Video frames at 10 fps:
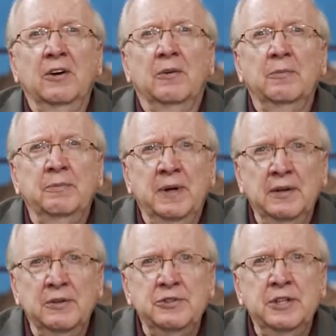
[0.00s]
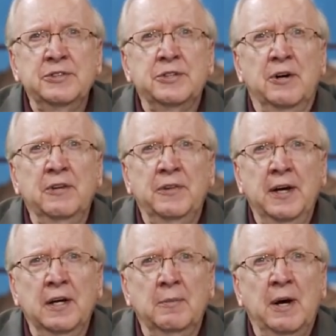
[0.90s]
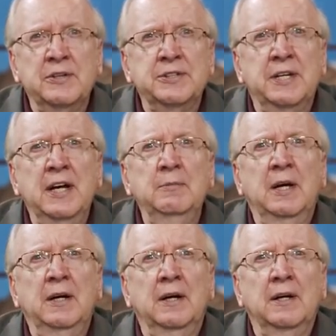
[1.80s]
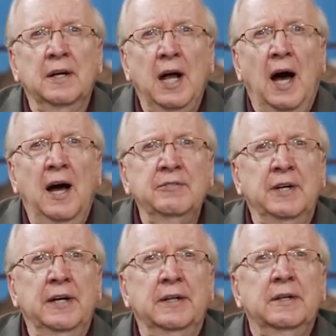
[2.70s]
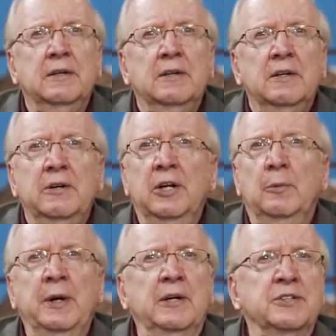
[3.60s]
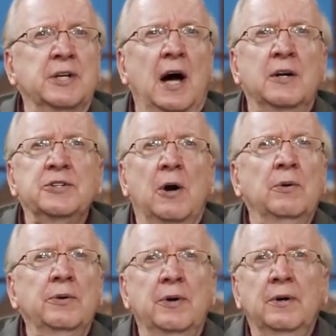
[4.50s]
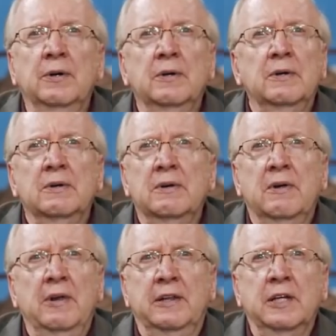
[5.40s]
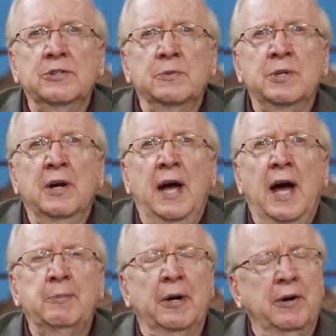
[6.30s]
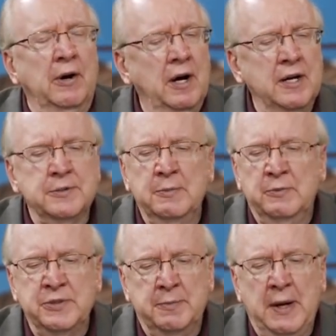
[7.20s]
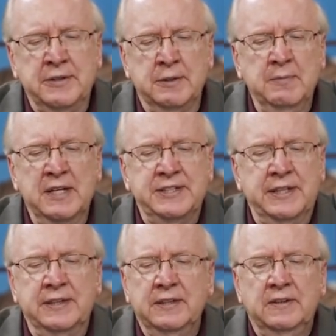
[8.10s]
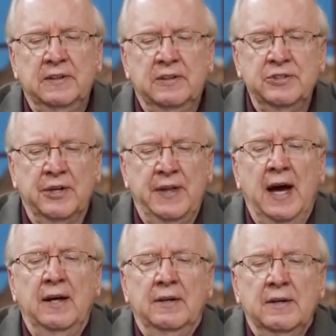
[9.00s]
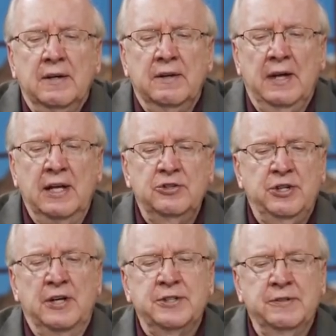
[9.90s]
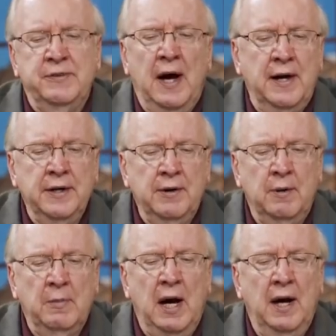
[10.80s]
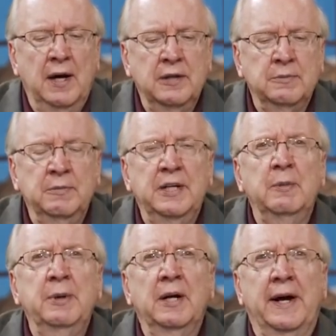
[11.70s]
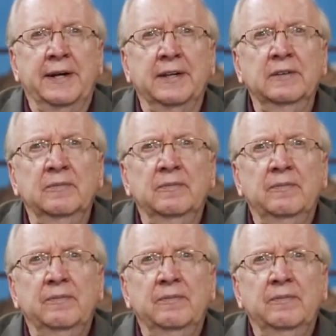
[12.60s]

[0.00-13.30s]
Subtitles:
you know, she started thinking about scheming and conniving, and, you know, because God told her that this was going to happen and her husband was about to miss it. So that justified in her mind manipulating.